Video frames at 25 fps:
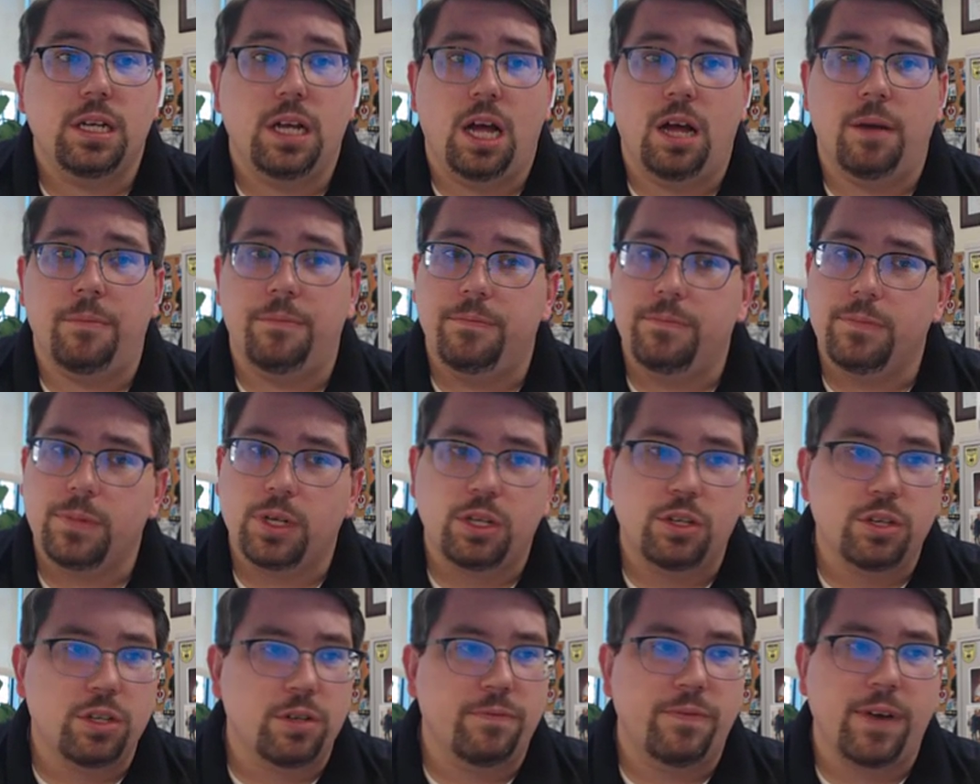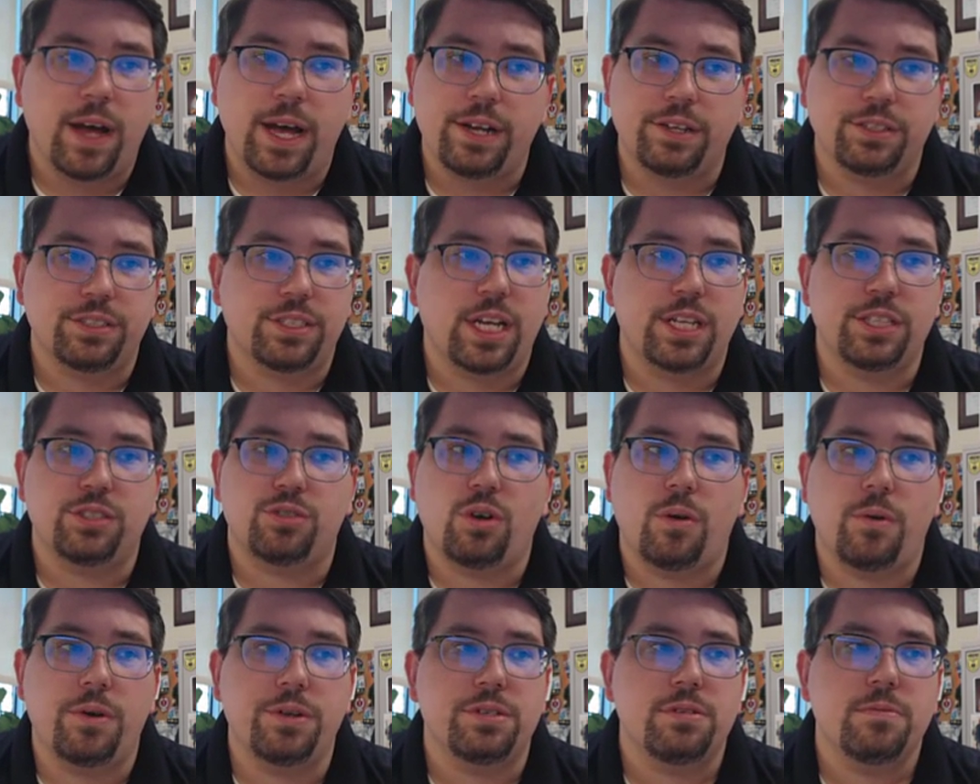Um, good vital signs
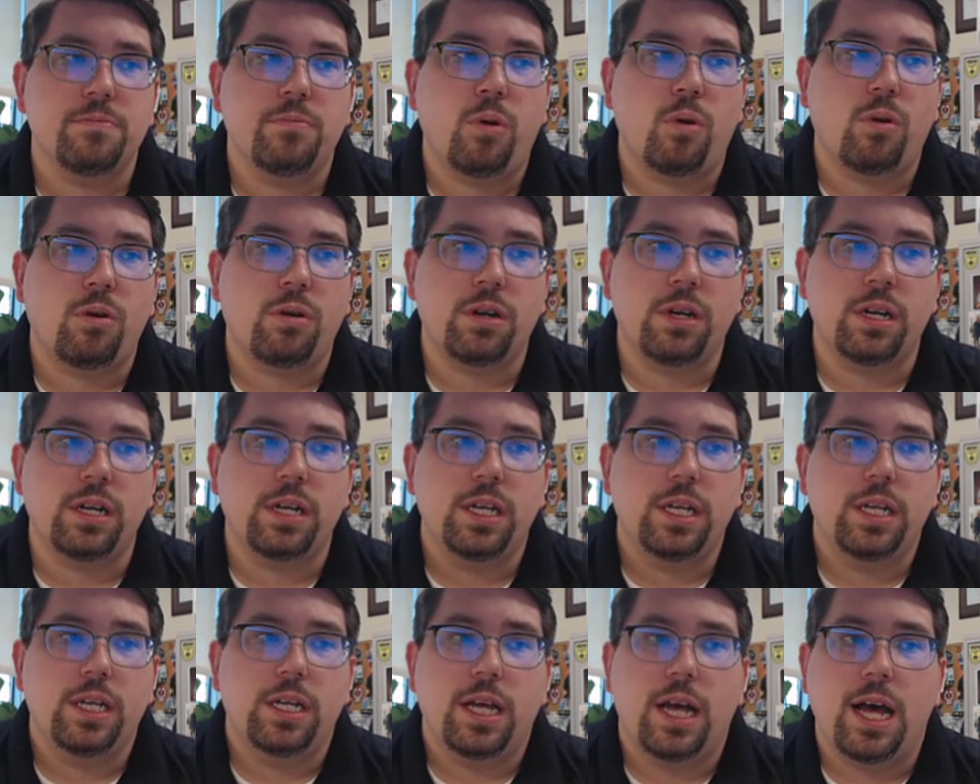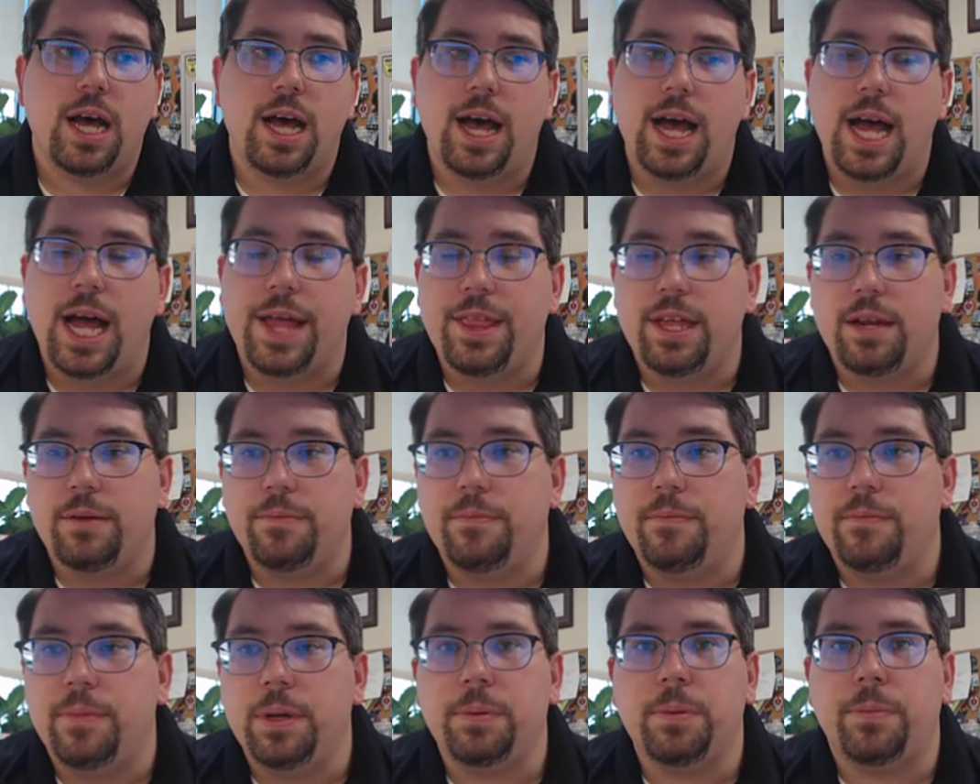are always important. Uh, and
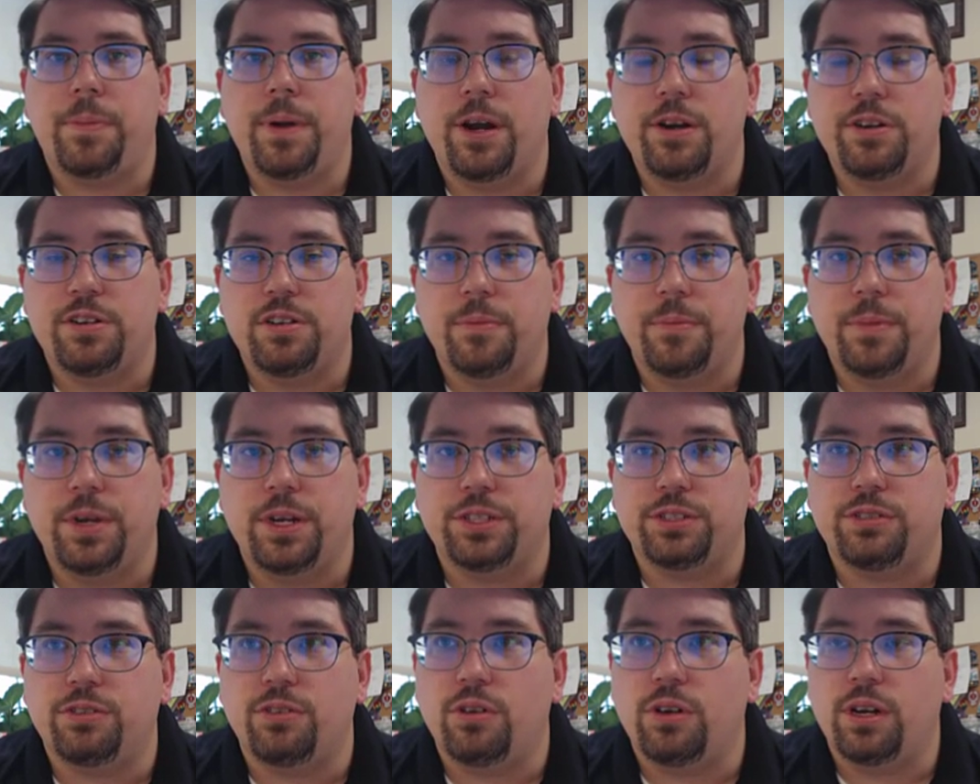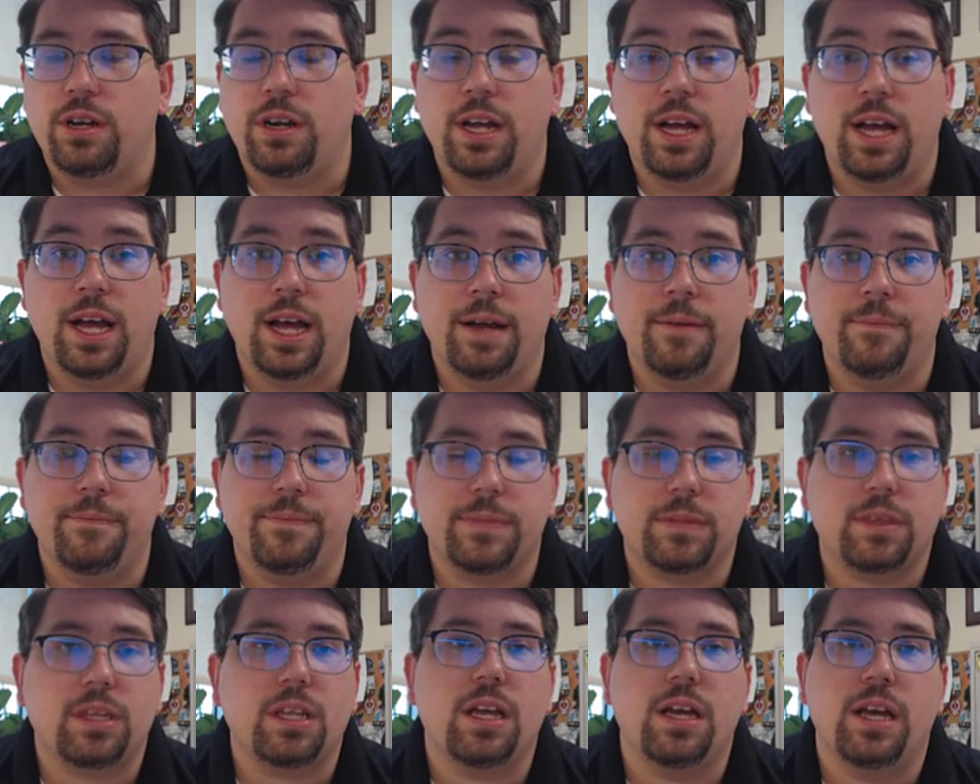then be prepared to administer
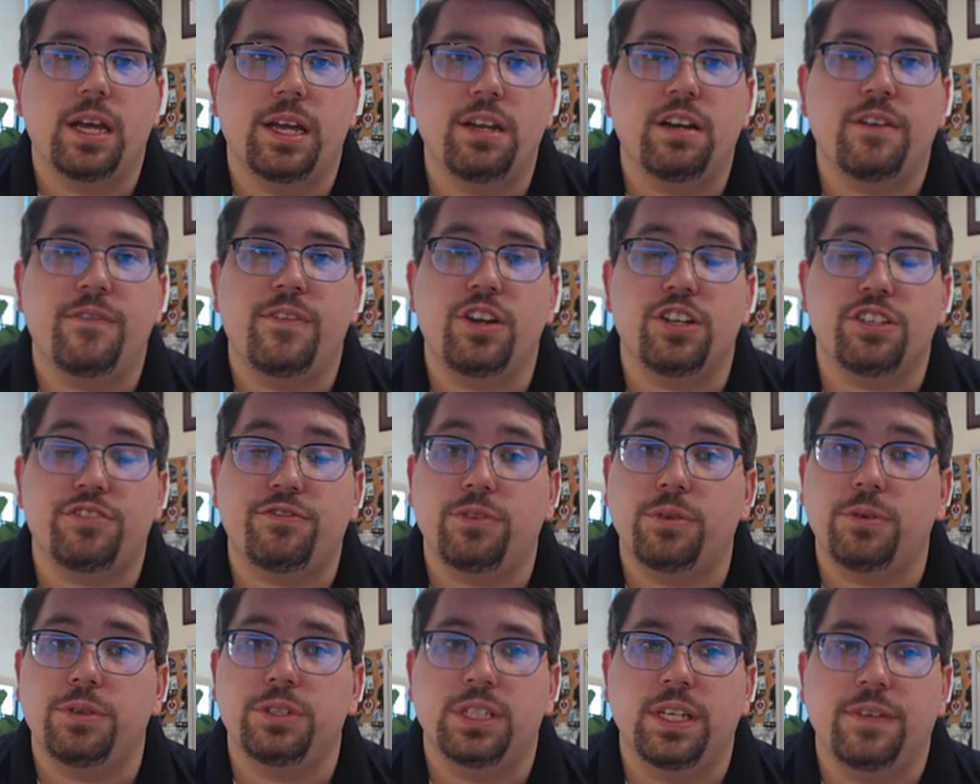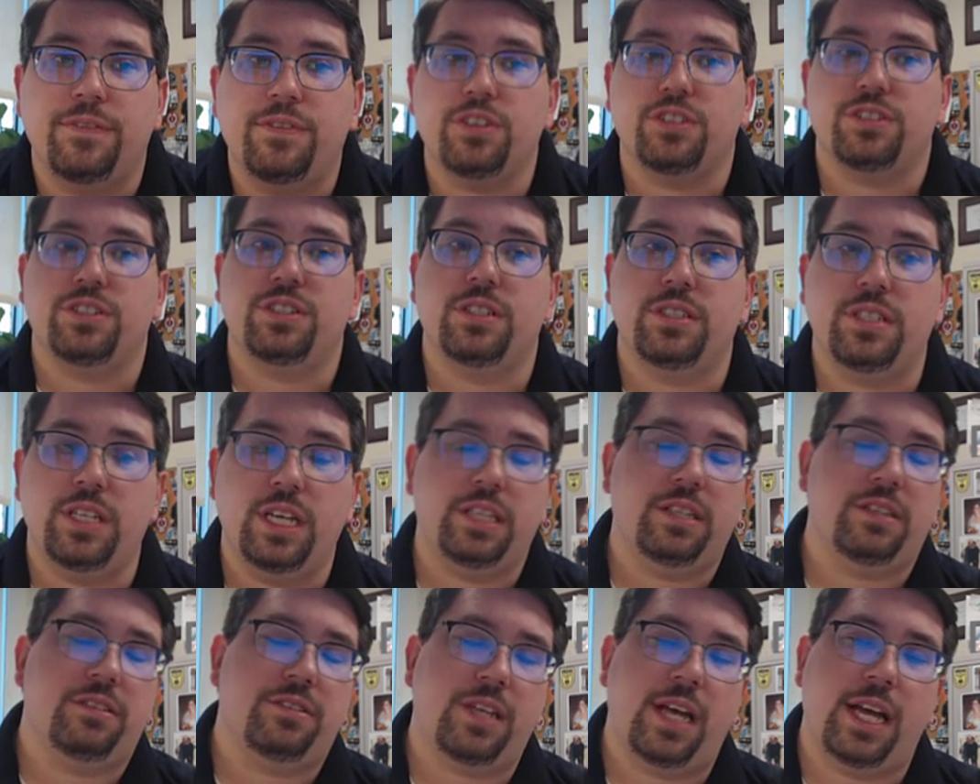um, uh, intravenous fluids if you're
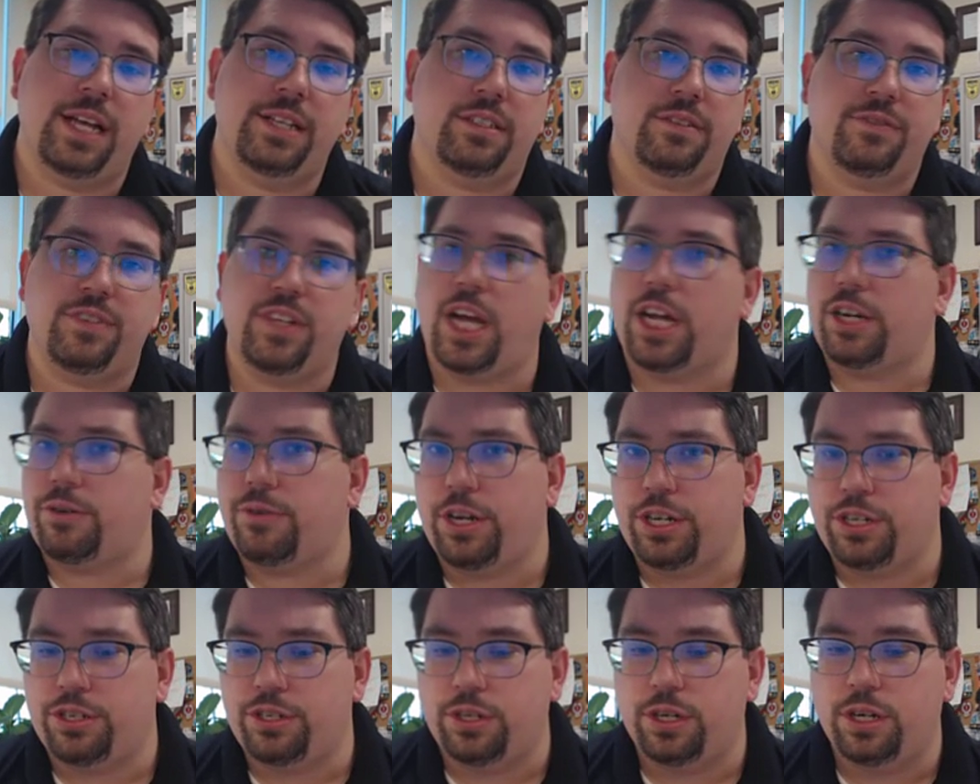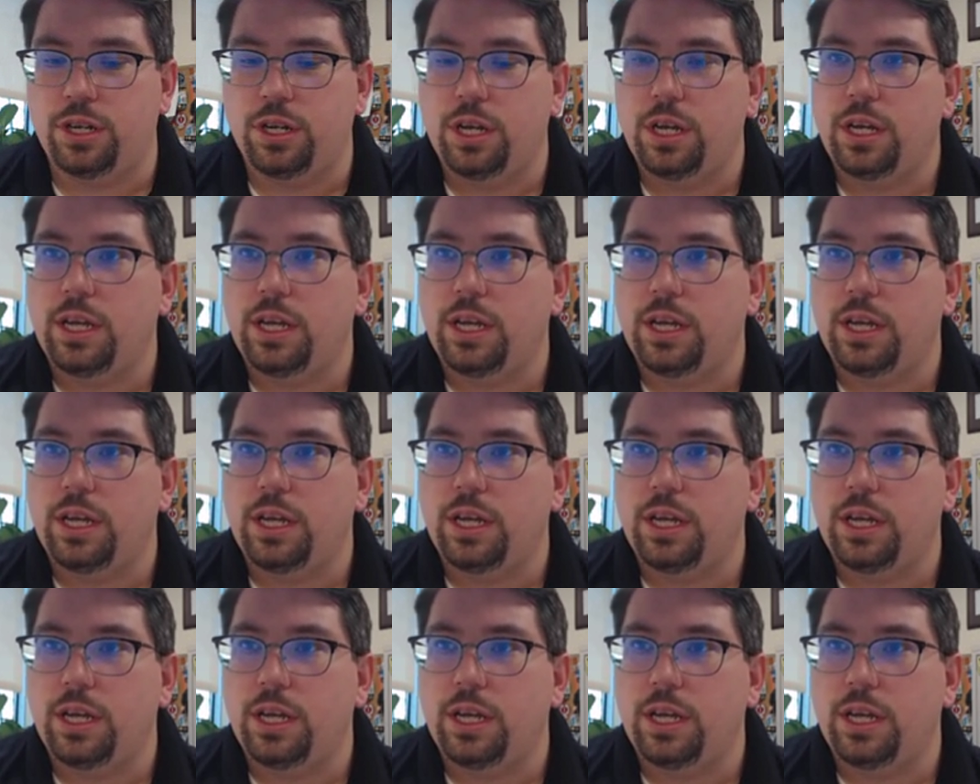seeing the signs of dehydration